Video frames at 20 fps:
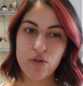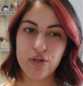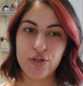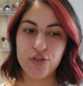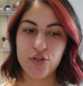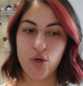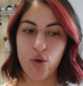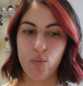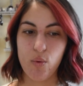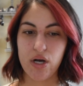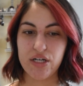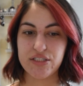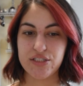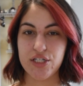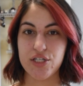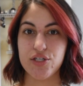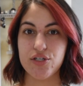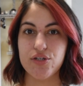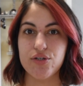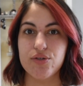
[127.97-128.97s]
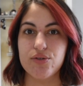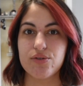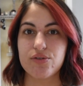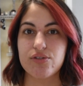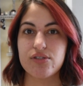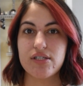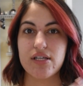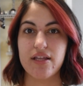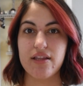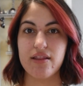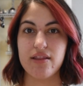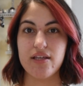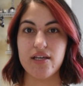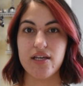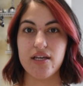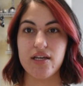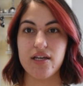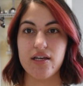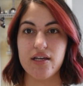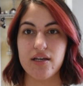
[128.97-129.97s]
you'll want to use
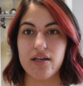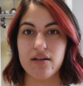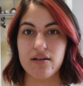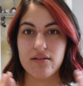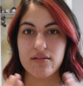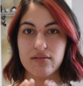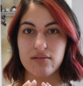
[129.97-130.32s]
the